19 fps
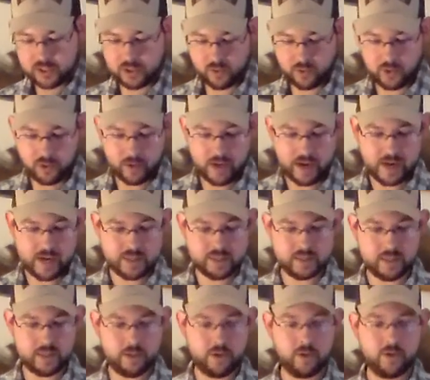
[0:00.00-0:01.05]
showing you
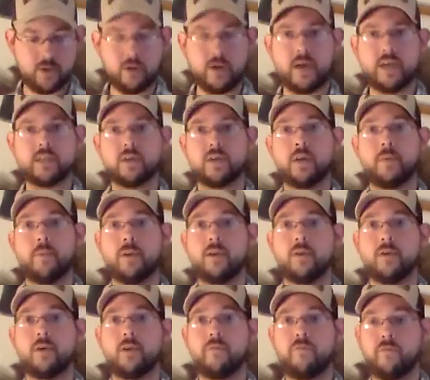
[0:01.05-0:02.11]
guys, and you guys are going to be
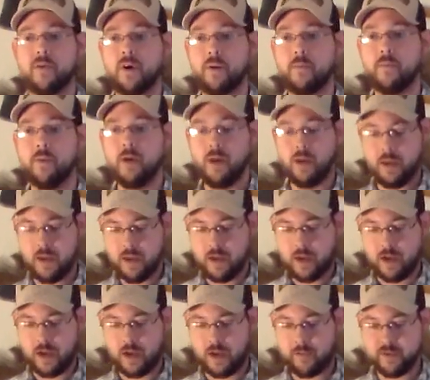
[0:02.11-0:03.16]
learning from,
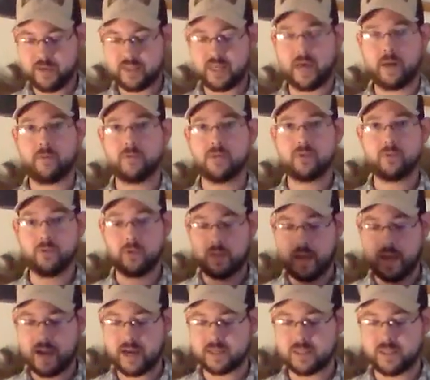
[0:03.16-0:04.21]
is how to restore
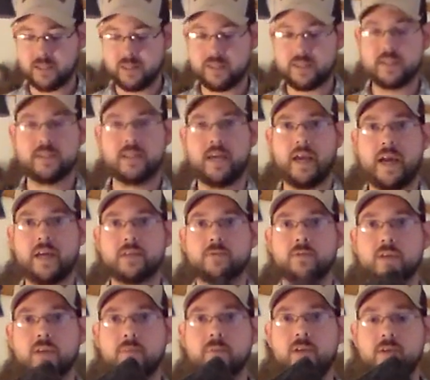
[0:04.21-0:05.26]
the axe. And this is the axe
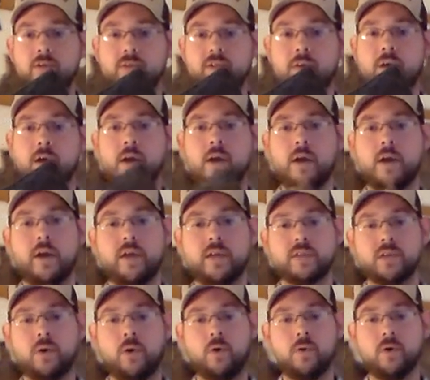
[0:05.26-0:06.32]
we're going to be using.
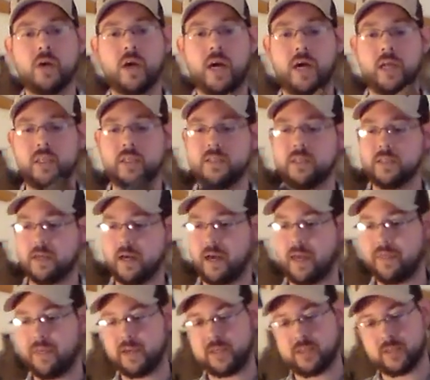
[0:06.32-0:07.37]
It's an old Collins.
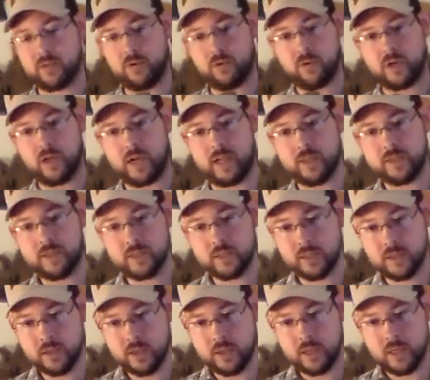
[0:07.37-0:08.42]
I think it's an old
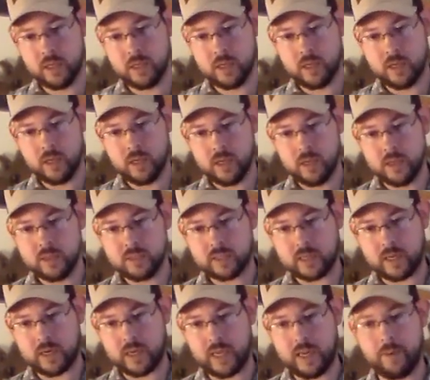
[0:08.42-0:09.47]
Collins. It's
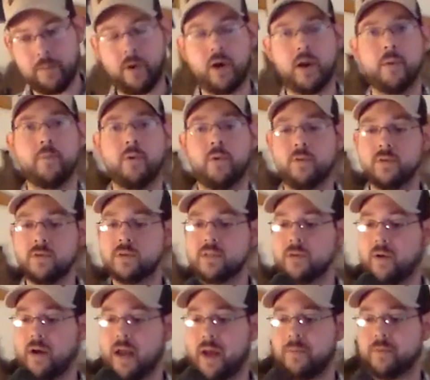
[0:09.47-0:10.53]
got an M on it, but we'll
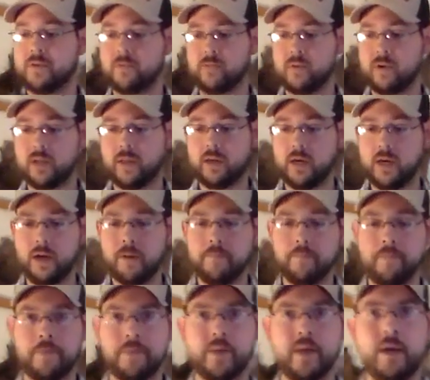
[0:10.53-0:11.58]
see what happens when we clean it
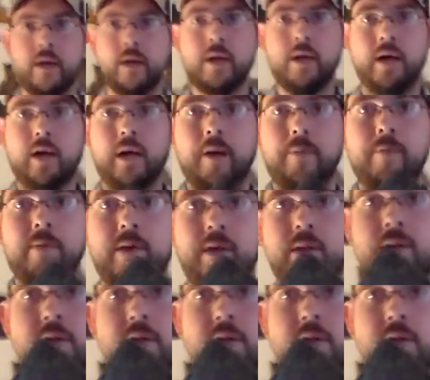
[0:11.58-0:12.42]
up. A